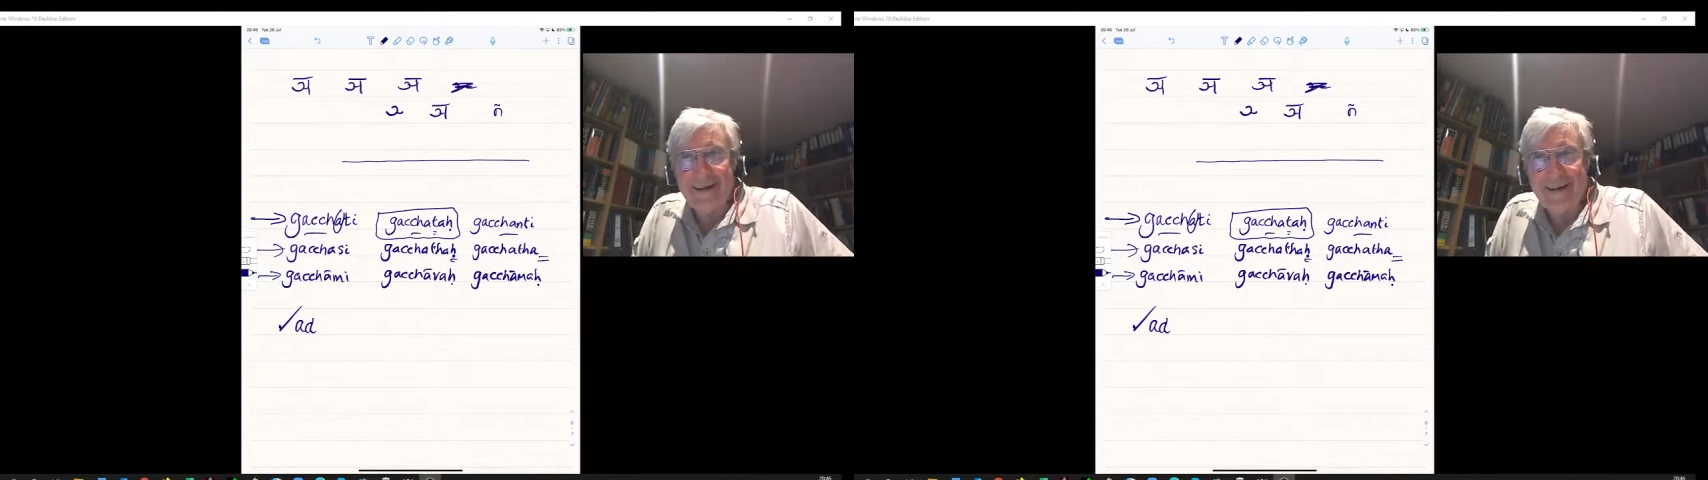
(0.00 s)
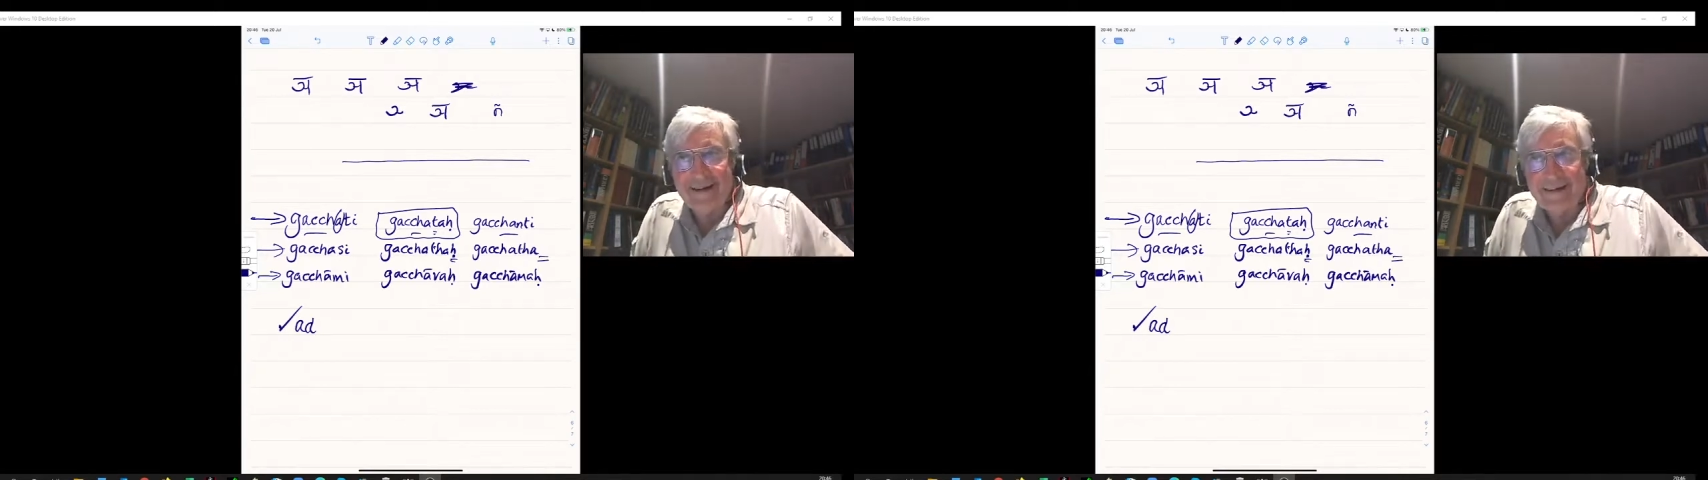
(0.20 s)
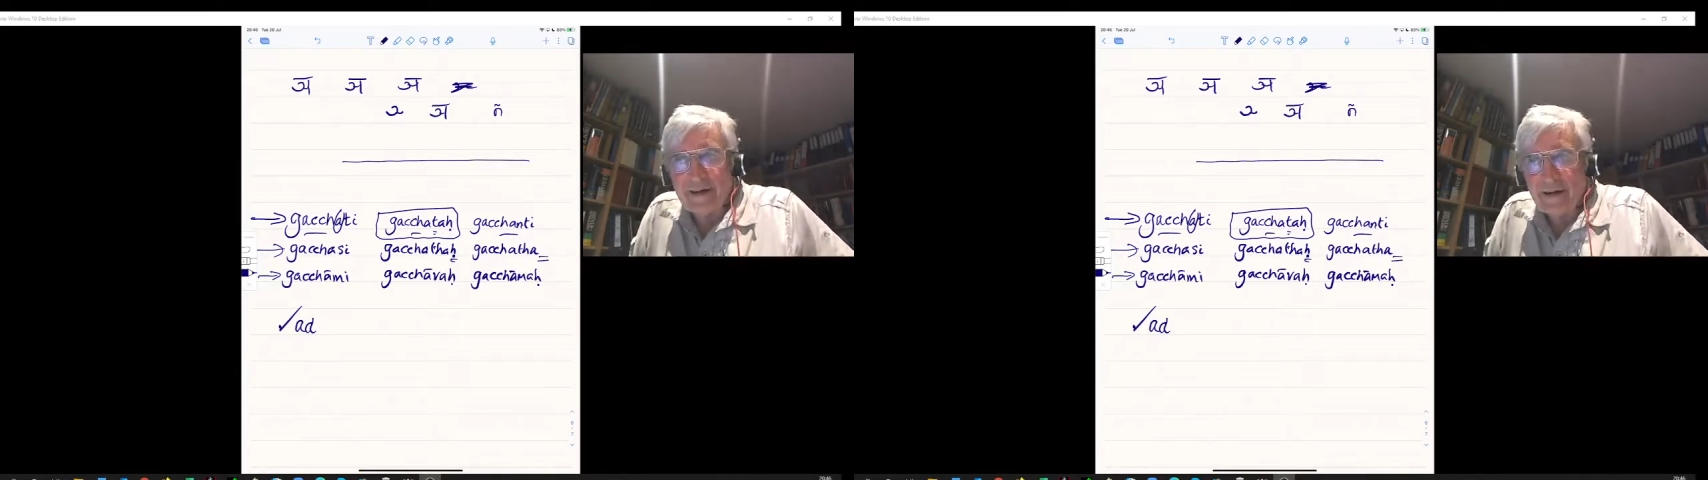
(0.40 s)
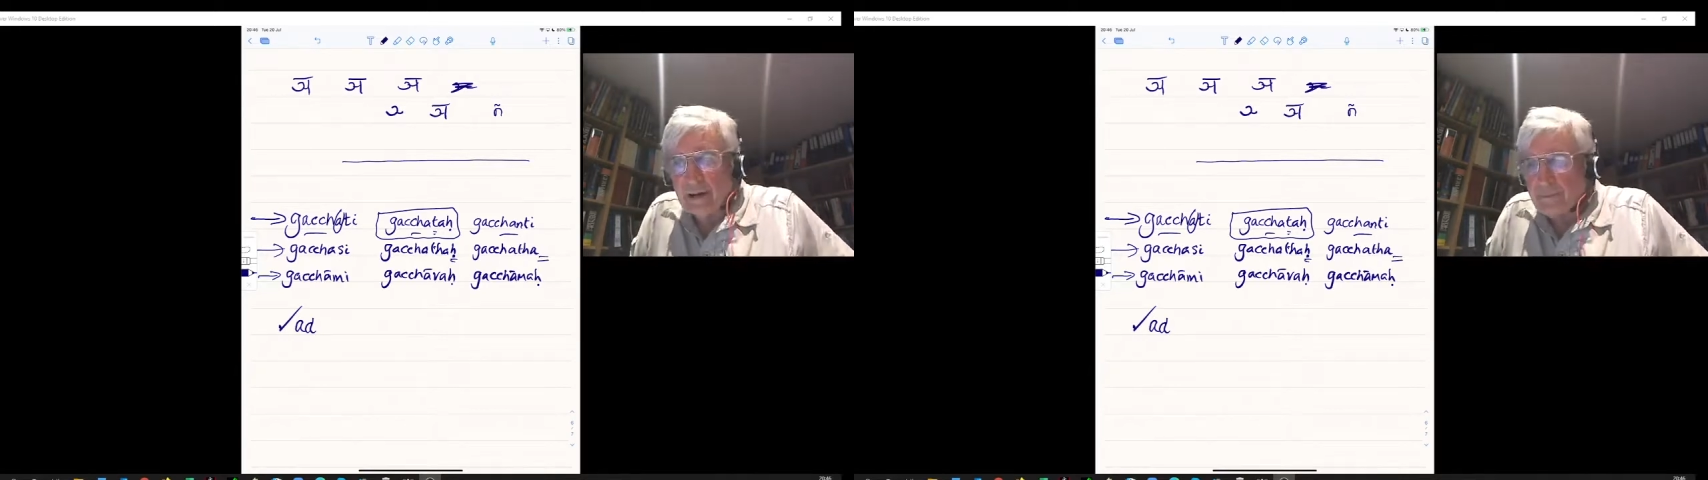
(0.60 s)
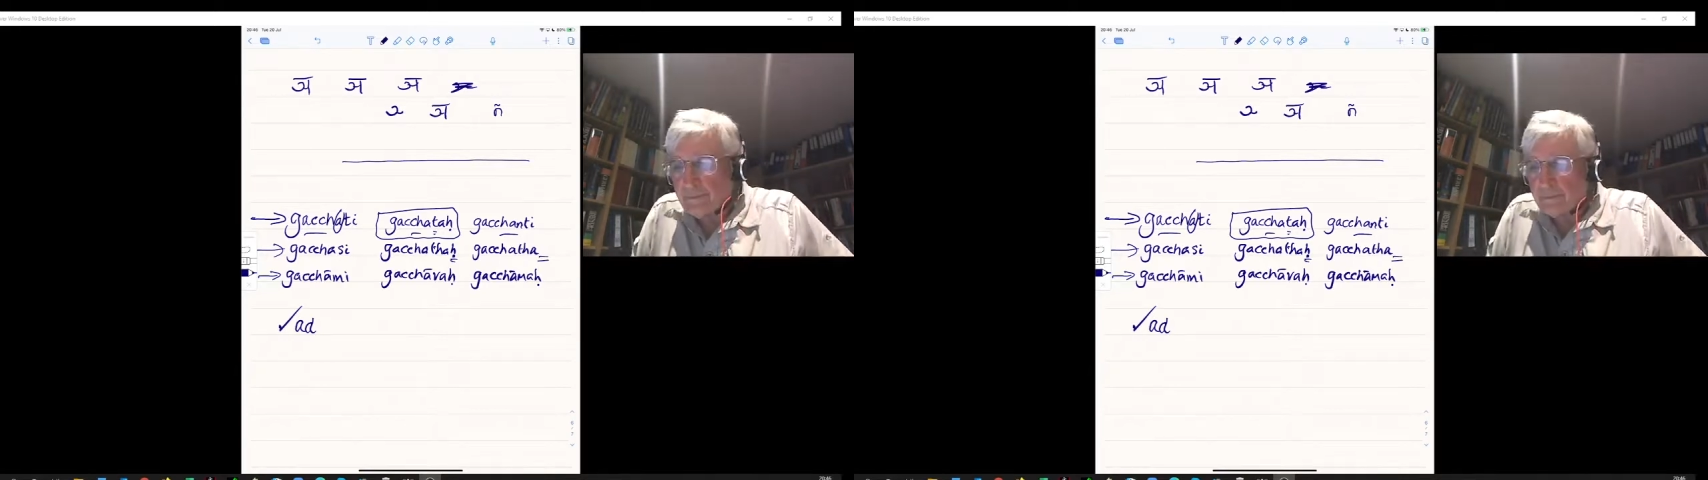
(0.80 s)

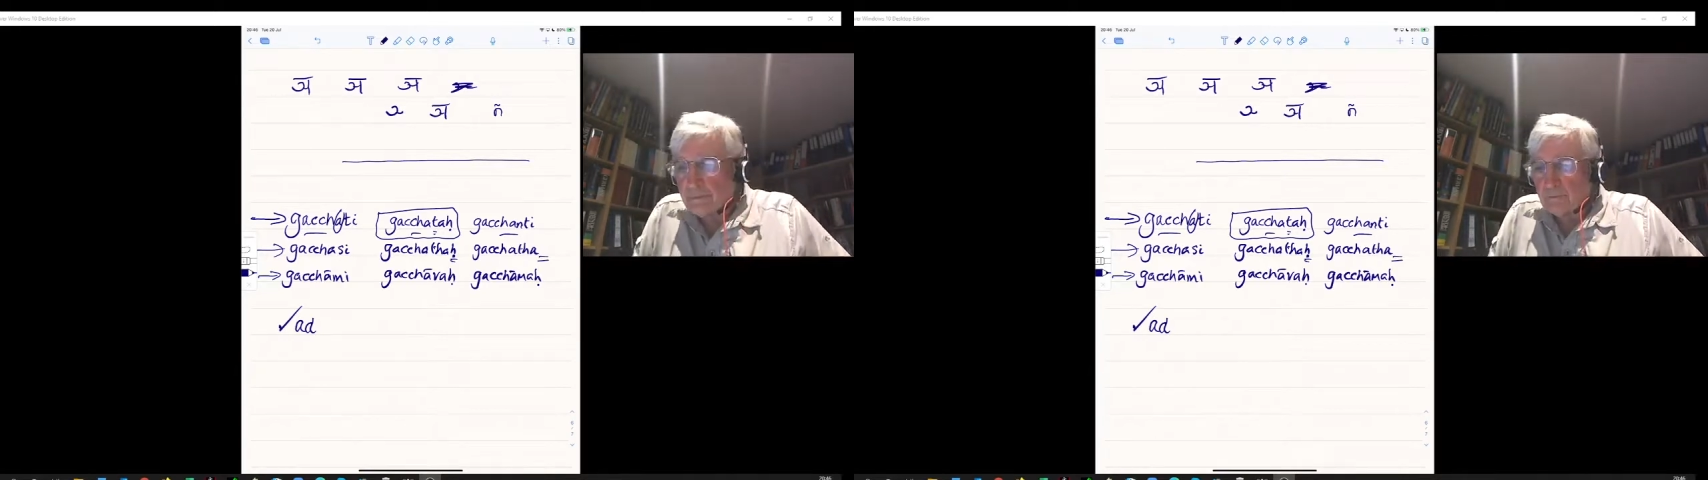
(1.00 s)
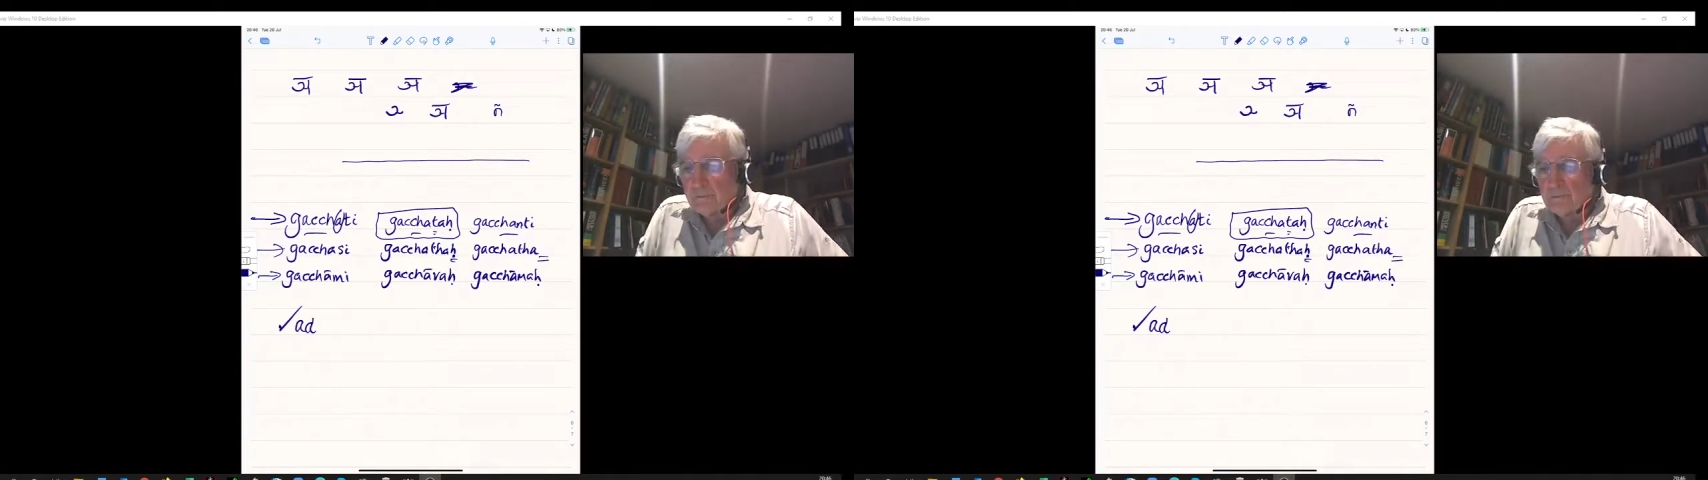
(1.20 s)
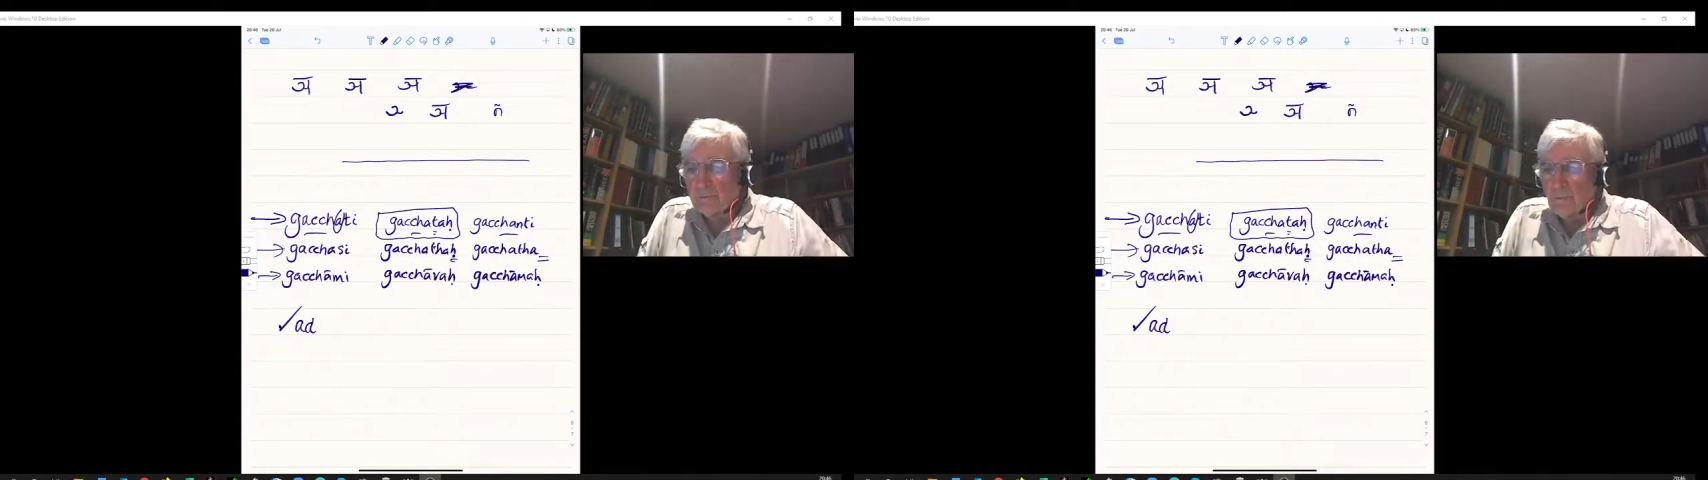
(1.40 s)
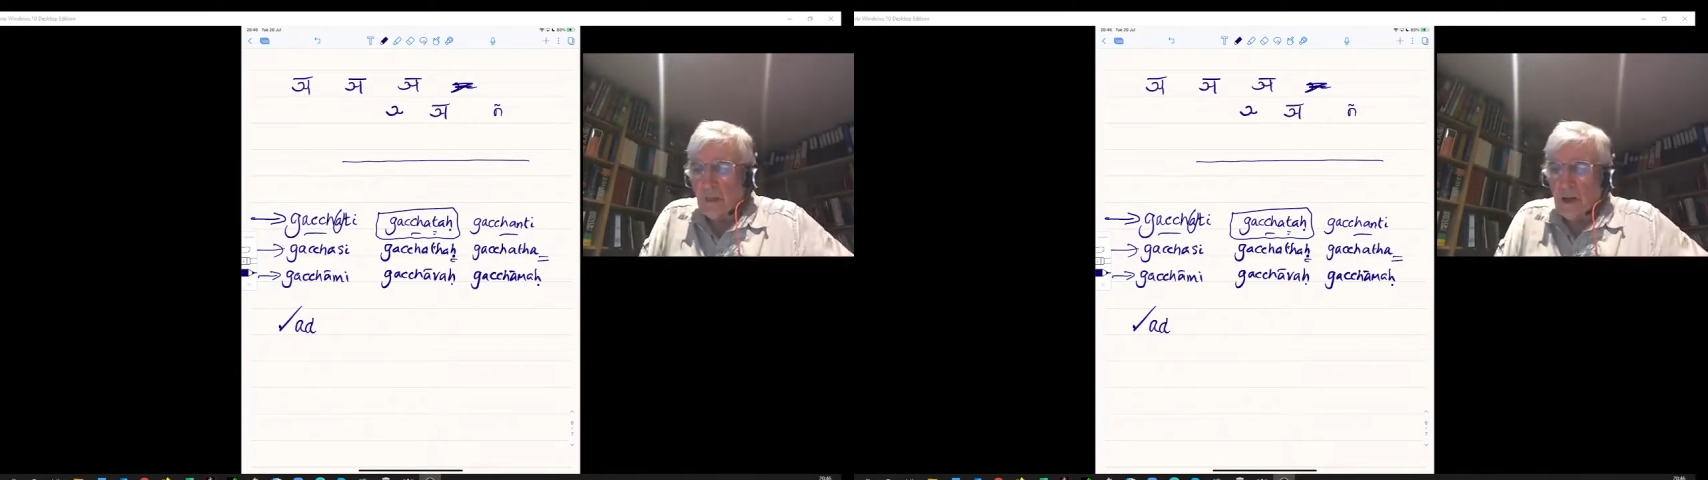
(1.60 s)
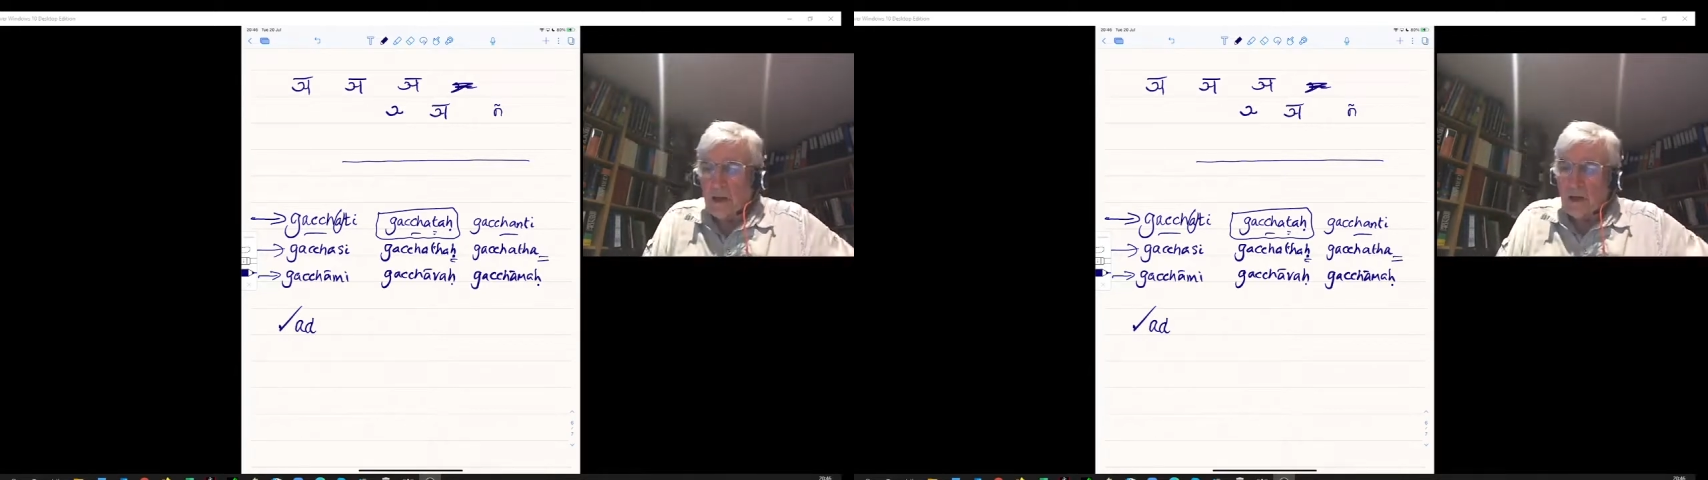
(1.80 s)
edere.
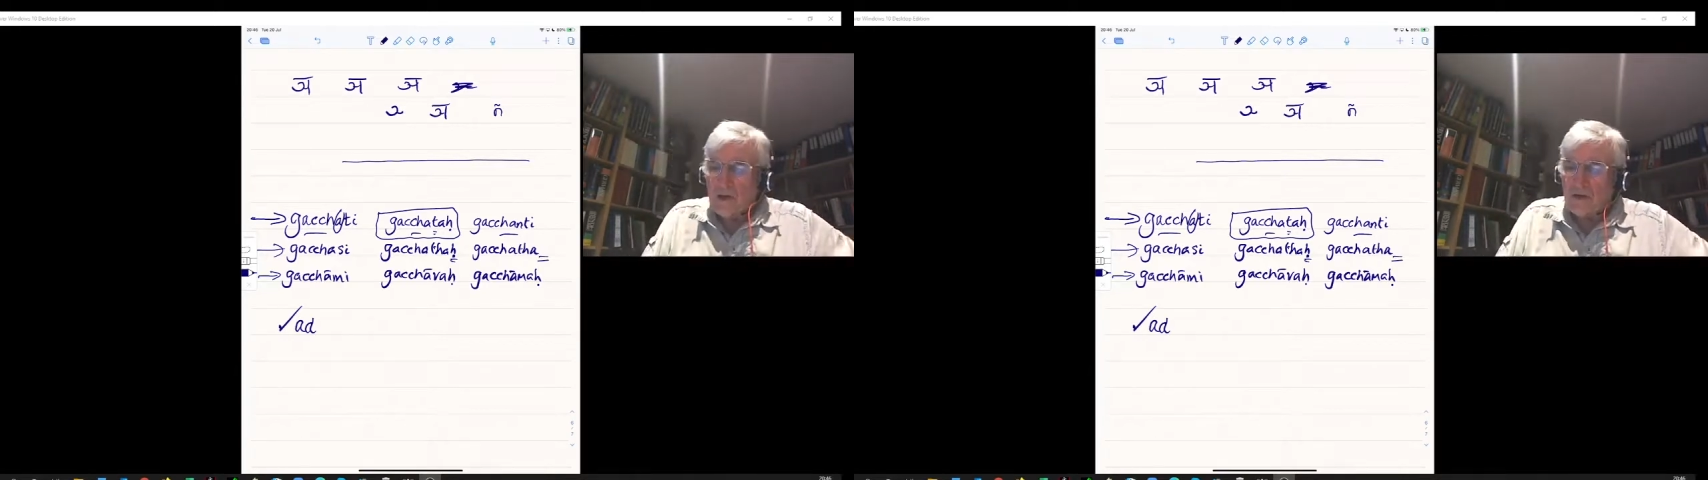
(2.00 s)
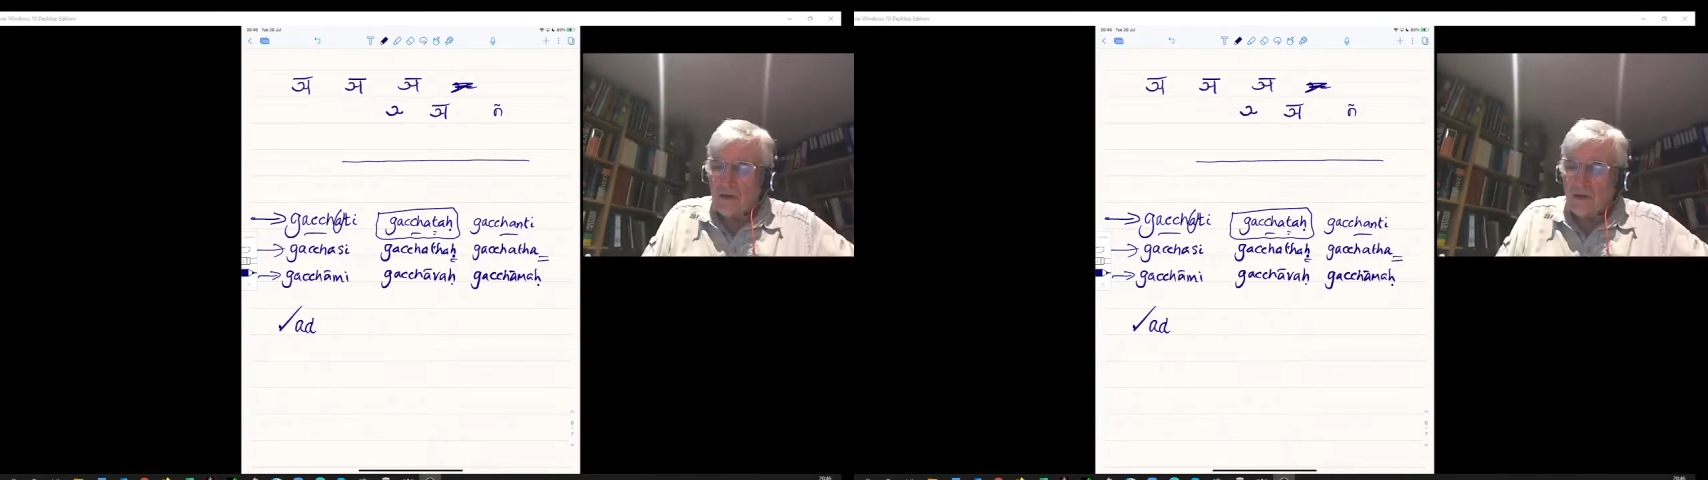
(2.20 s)
So